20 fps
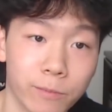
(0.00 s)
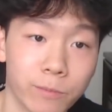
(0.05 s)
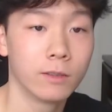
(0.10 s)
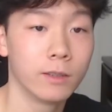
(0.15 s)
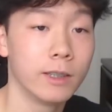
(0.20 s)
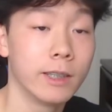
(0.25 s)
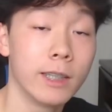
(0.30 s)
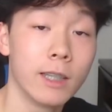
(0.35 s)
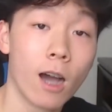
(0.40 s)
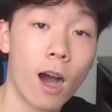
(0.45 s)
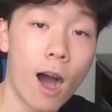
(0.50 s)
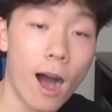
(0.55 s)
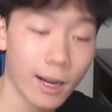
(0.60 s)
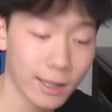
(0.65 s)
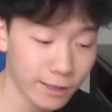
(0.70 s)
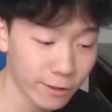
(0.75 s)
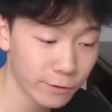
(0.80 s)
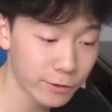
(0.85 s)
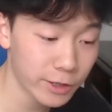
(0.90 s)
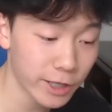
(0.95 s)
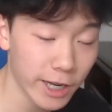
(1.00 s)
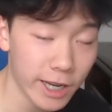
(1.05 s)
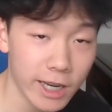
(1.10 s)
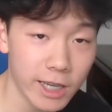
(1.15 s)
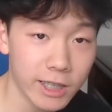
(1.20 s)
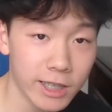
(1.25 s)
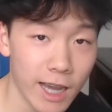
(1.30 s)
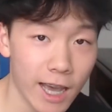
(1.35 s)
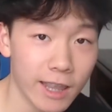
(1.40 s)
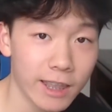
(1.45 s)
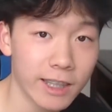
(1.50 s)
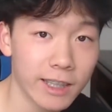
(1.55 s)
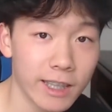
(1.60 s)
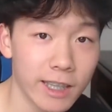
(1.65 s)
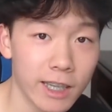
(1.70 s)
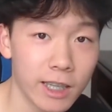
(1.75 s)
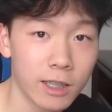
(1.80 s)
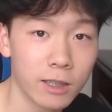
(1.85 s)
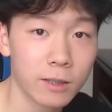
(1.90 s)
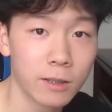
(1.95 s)
The octave change at the
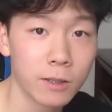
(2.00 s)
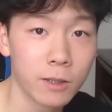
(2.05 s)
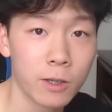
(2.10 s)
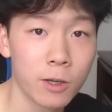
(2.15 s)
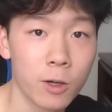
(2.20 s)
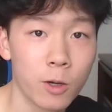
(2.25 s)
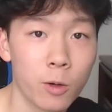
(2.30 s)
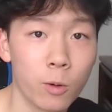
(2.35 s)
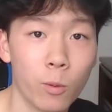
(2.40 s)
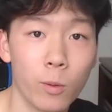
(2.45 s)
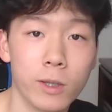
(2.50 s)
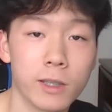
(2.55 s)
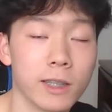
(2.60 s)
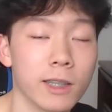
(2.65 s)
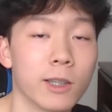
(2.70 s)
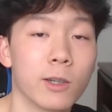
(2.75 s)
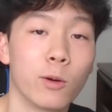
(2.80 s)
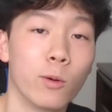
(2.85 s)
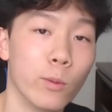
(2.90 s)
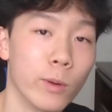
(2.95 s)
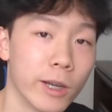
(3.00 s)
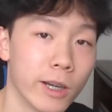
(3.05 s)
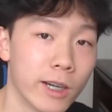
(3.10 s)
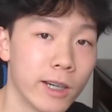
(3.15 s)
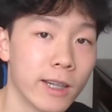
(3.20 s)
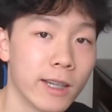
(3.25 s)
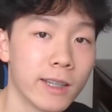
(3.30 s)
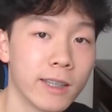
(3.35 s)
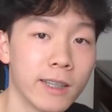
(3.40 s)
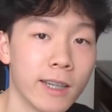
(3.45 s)
end was a little weird.